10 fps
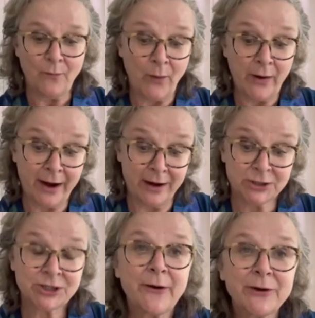where
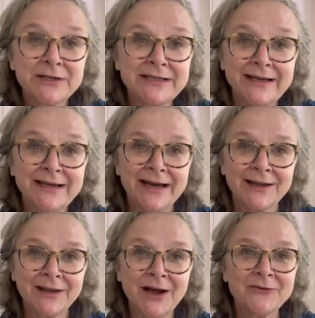charity
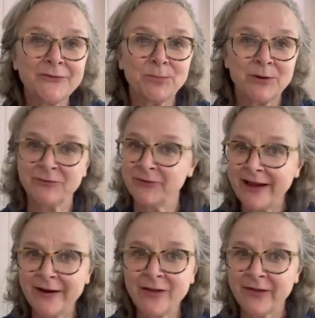and love
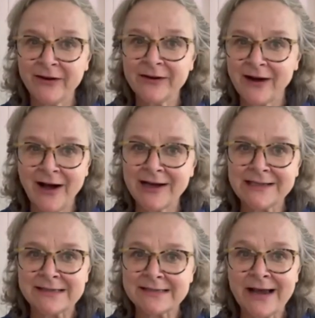prevail, there
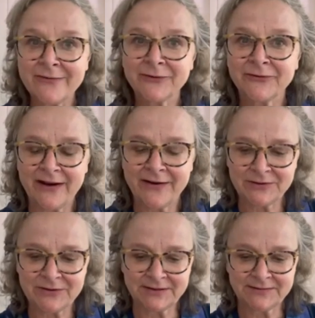God is ever
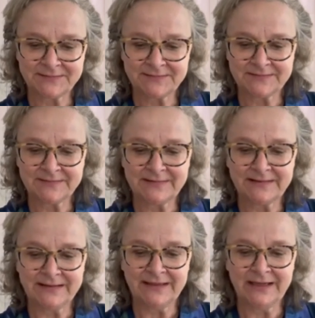found.
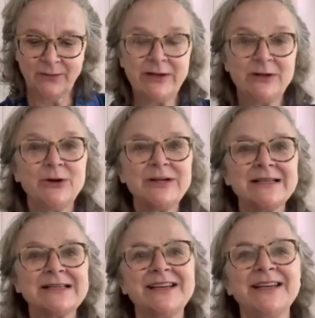When good
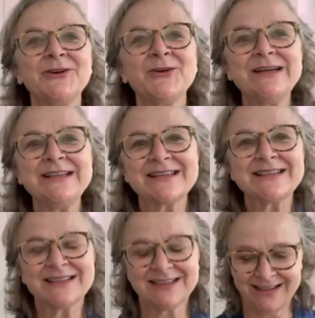is
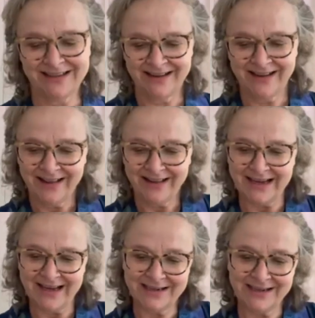increased,
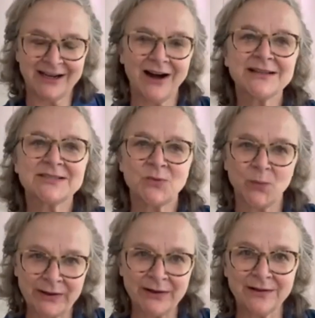then God's
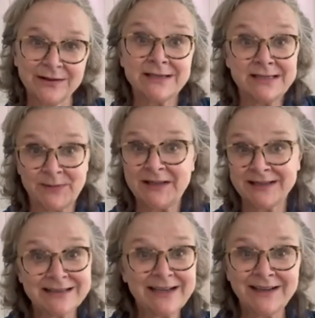will is
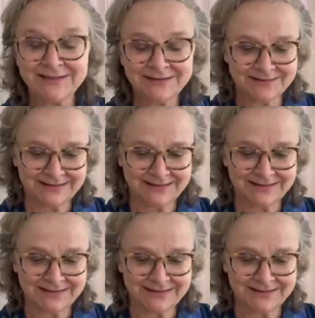being done.